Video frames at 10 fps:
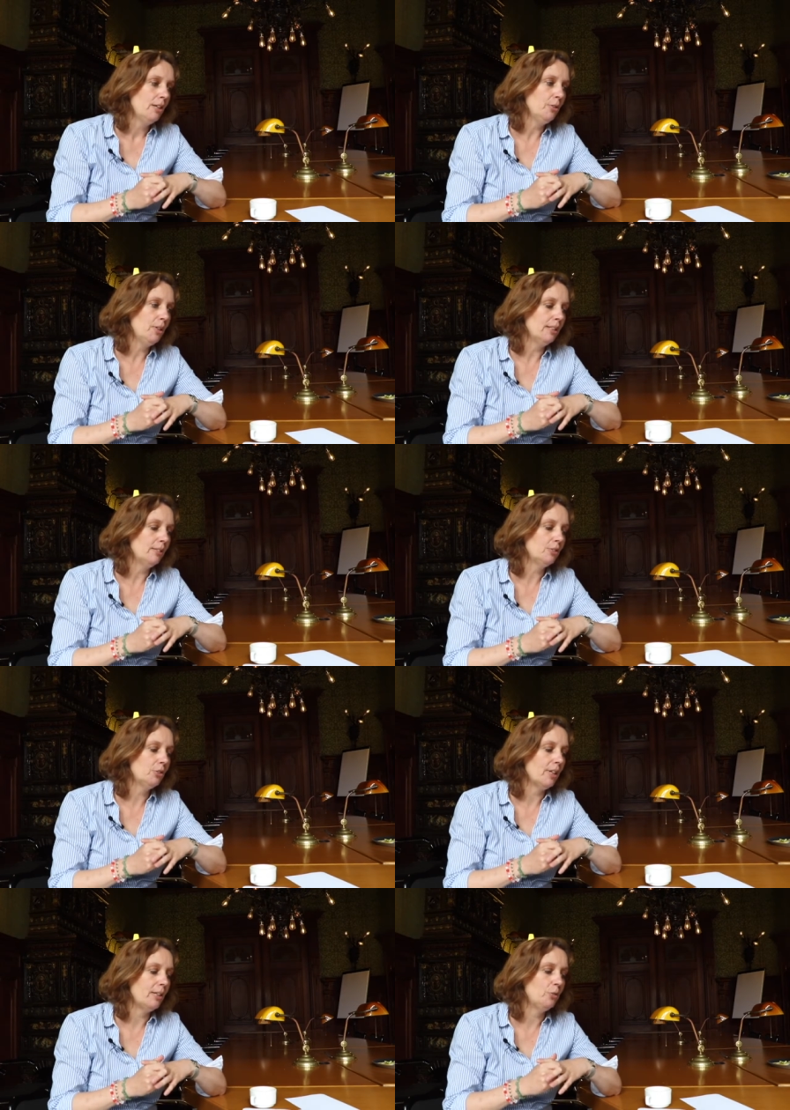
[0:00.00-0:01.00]
you can
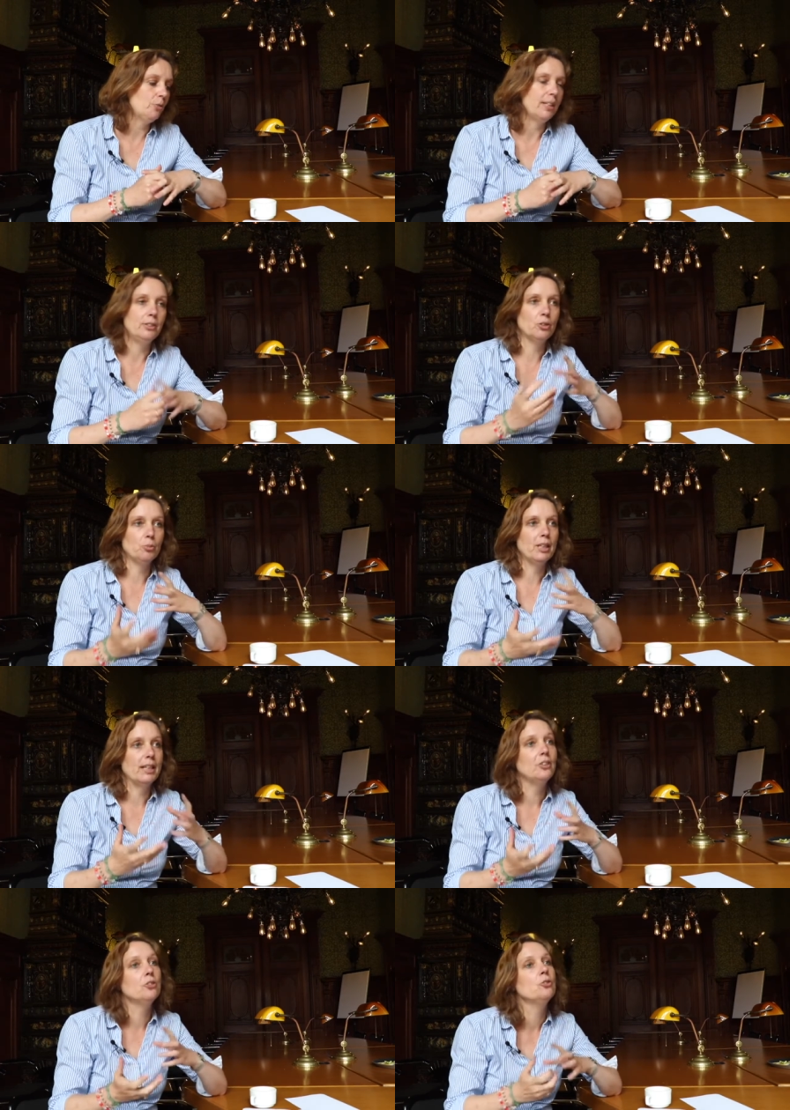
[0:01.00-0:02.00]
try to find
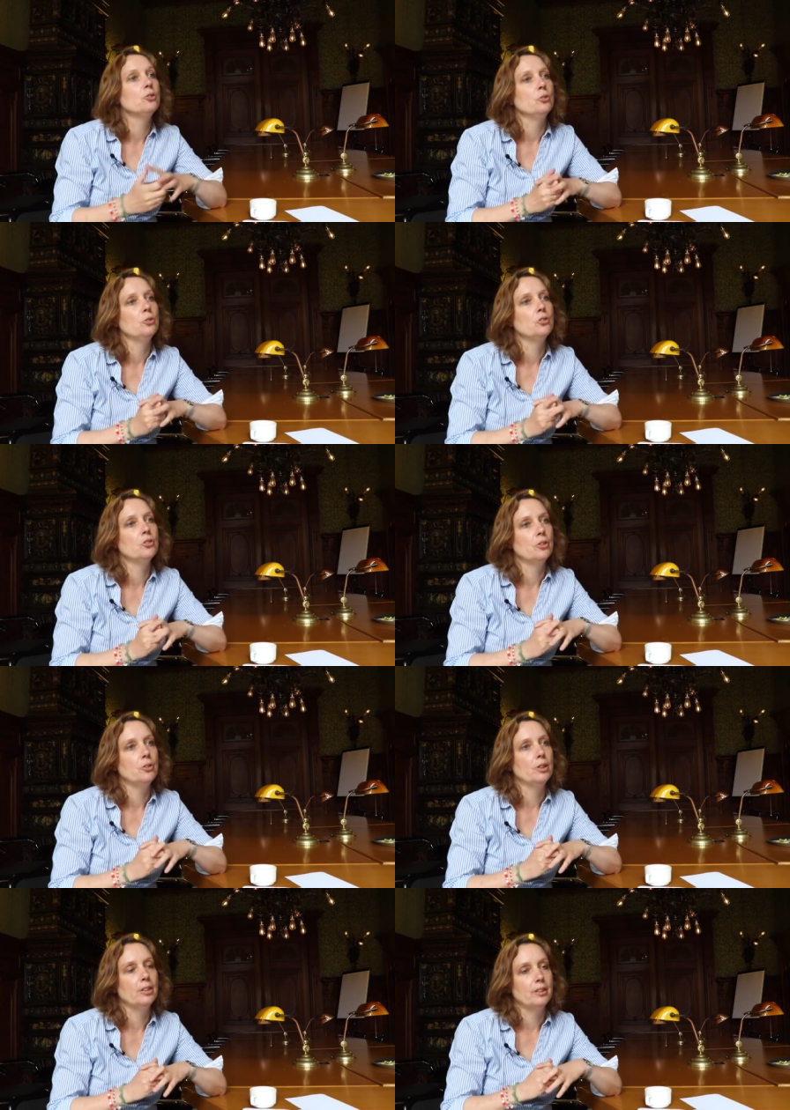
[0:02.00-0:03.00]
communication tools.
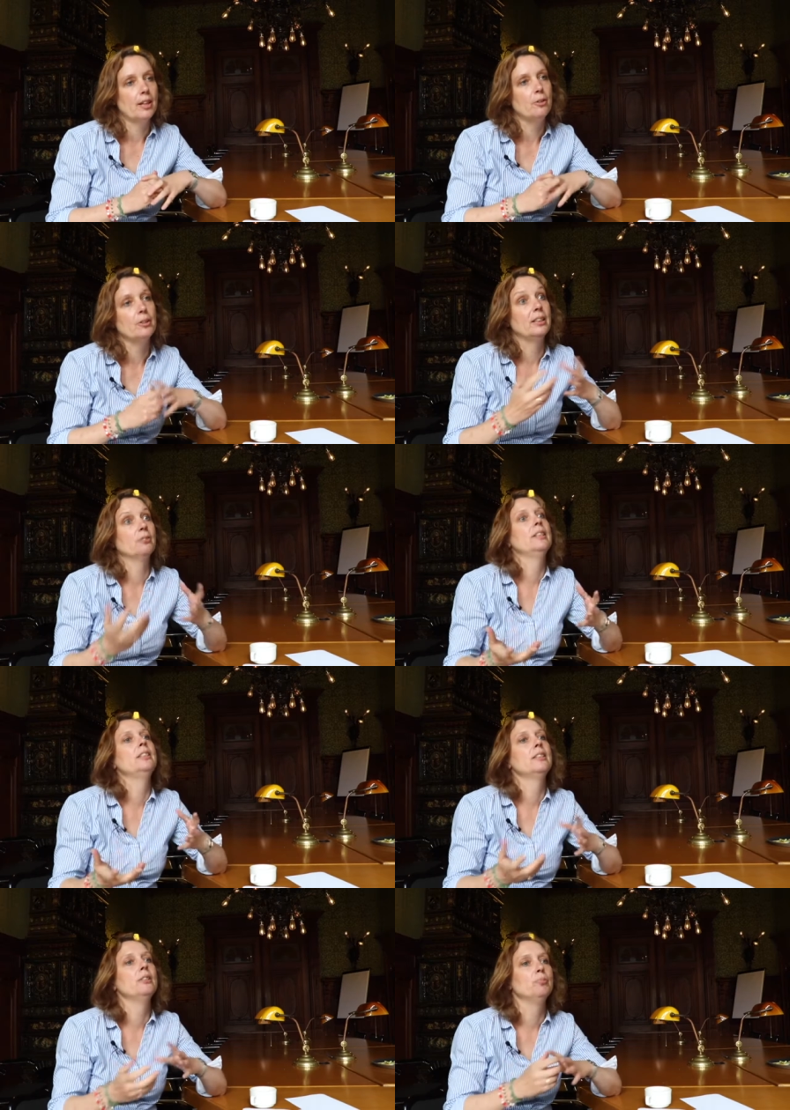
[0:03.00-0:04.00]
So uh, how can I
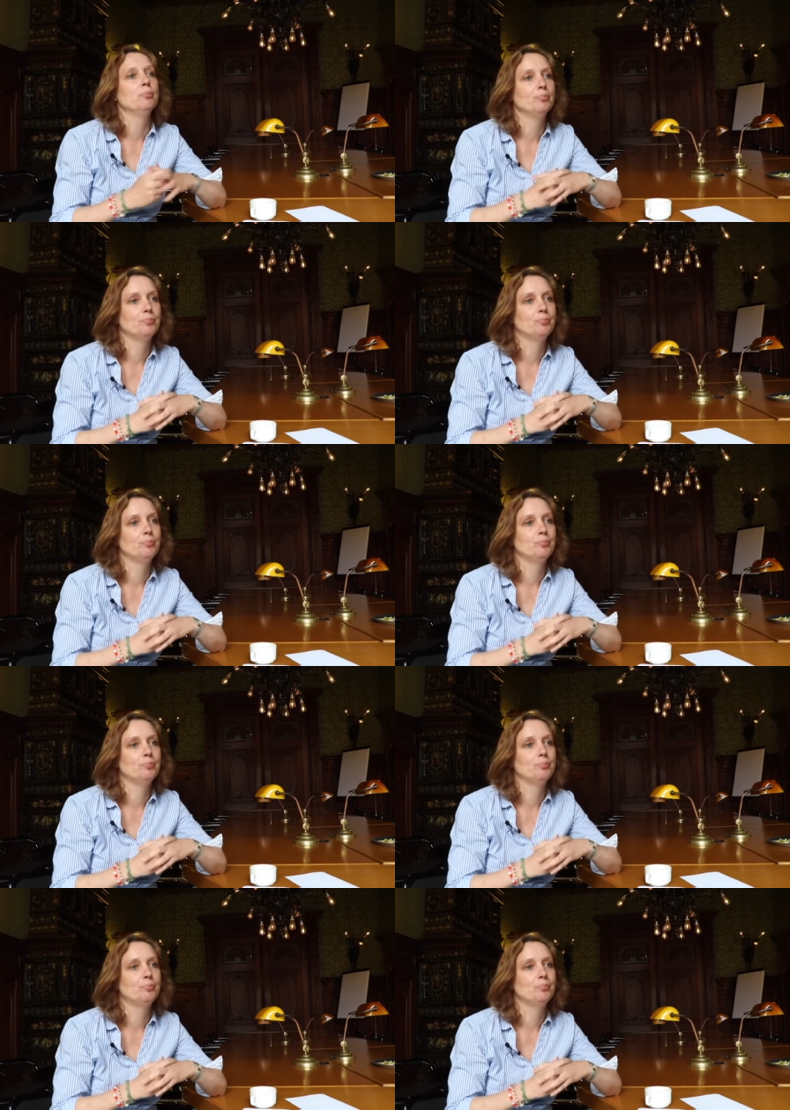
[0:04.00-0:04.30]
reach them?